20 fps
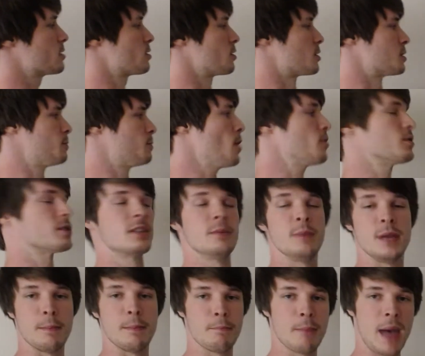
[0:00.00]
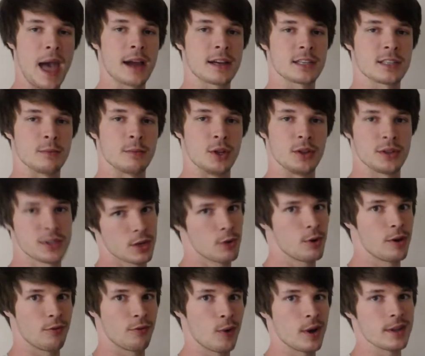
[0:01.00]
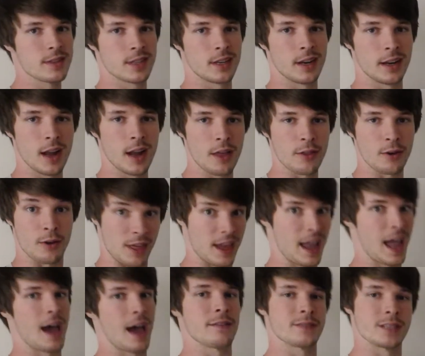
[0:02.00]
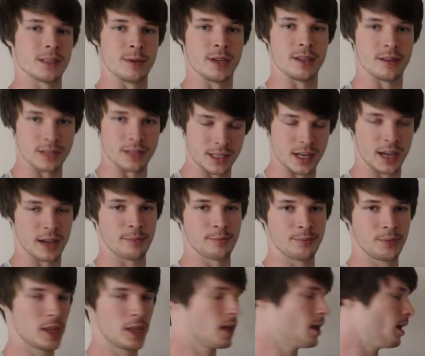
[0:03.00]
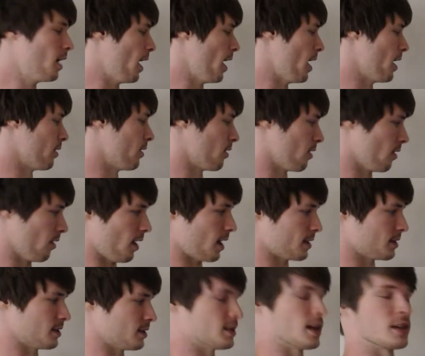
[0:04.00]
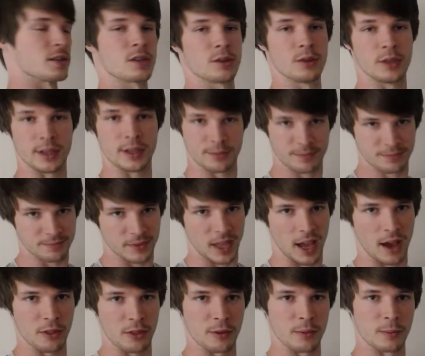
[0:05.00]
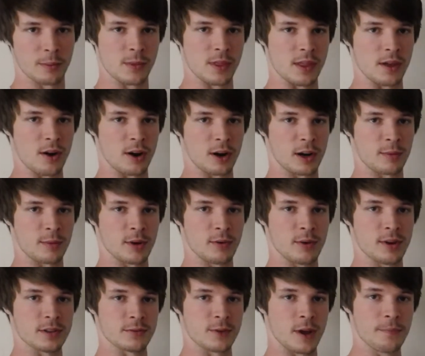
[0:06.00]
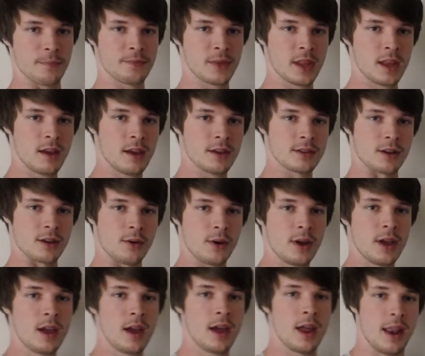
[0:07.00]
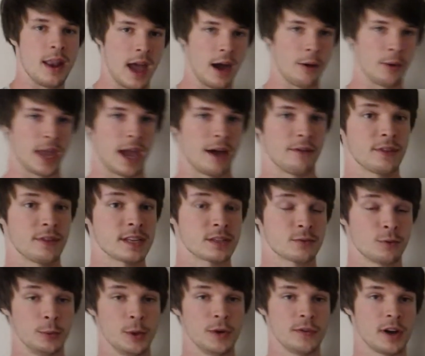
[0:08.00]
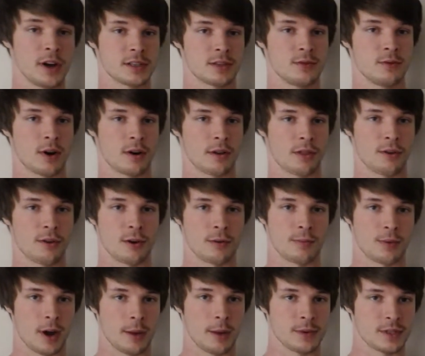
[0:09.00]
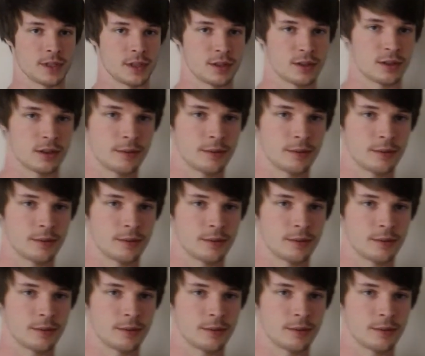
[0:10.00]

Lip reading: are supposed to be maximal, so if one's in another, they have to be the same. And that's essentially how the argument went as well. So now we have this, we'll move on to our third proposition.